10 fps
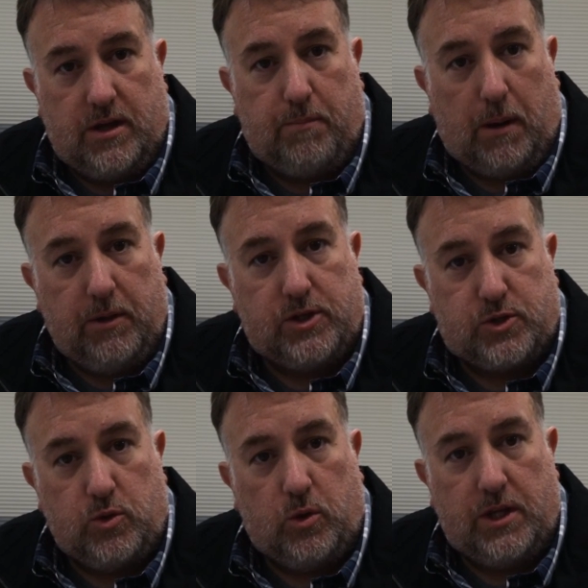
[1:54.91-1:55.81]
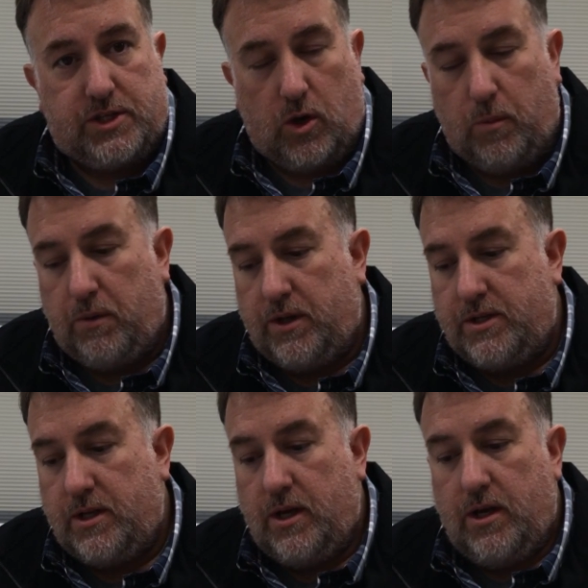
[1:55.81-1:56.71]
public school that's
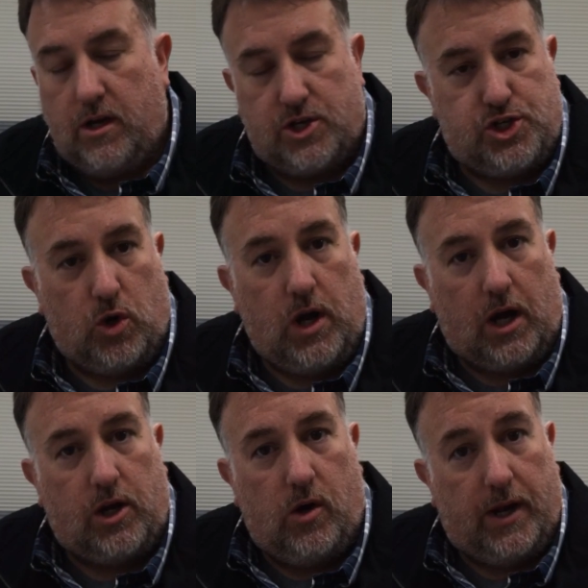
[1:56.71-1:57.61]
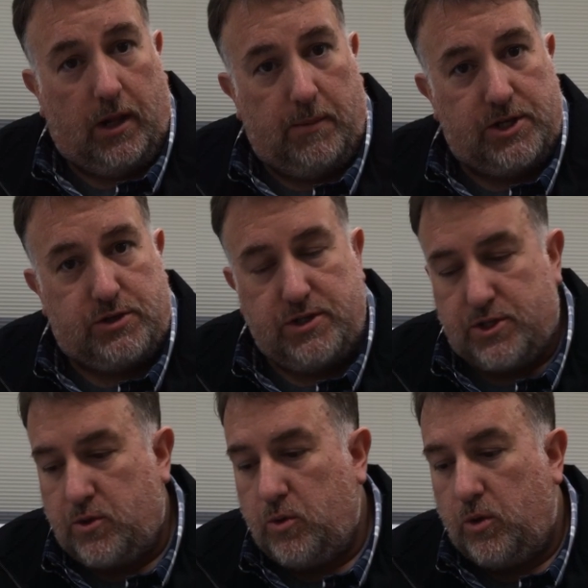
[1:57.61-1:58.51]
open, a shogako, an elementary
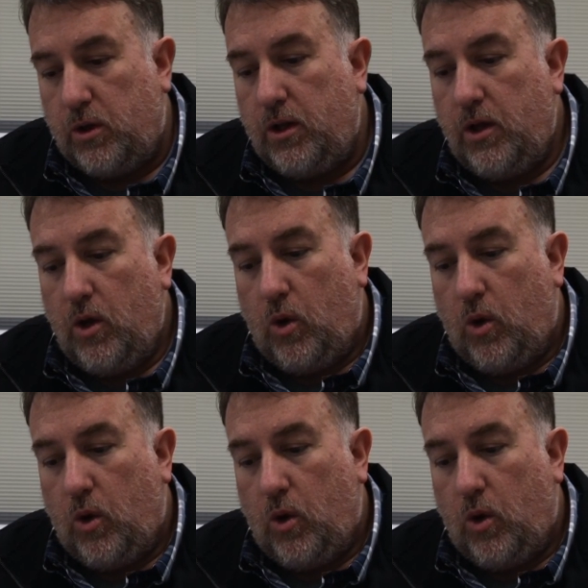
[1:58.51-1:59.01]
school,